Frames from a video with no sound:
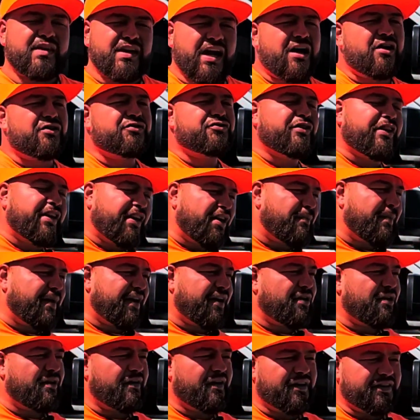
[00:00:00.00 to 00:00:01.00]
I'll try it on my
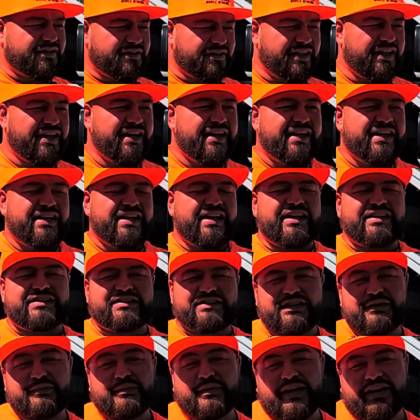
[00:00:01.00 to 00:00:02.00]
cars and
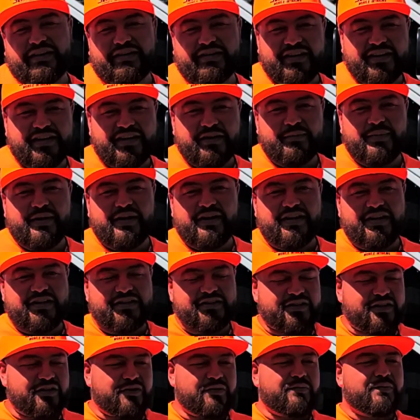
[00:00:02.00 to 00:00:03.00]
see what I think about it.
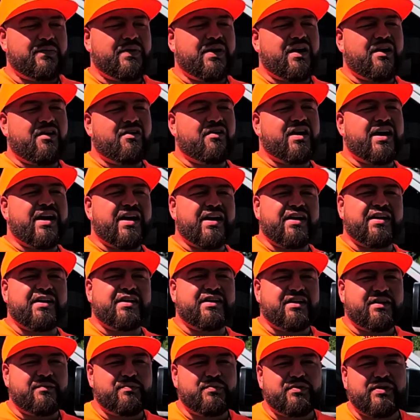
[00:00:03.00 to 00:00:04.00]
So I'll kind of
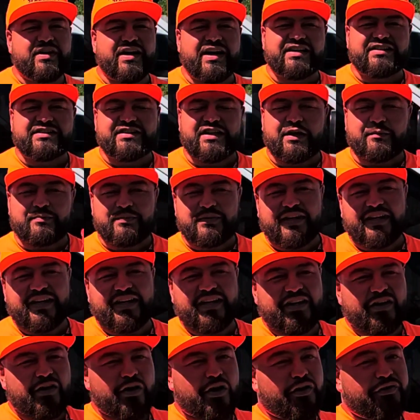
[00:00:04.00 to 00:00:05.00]
keep you guys
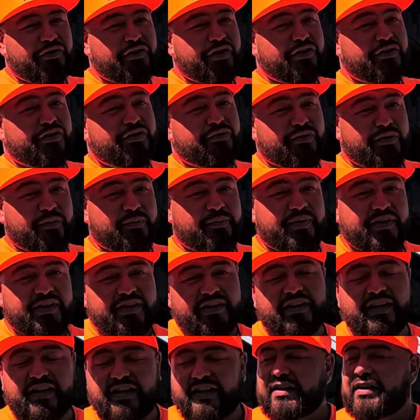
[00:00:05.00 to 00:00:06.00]
updated on the
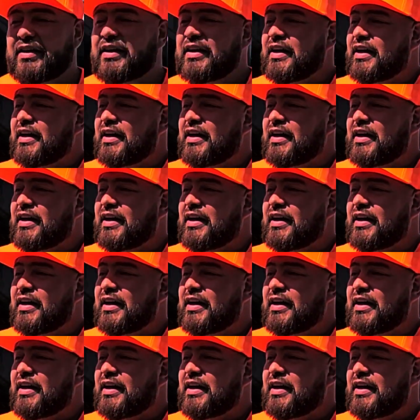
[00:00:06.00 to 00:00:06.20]
durability.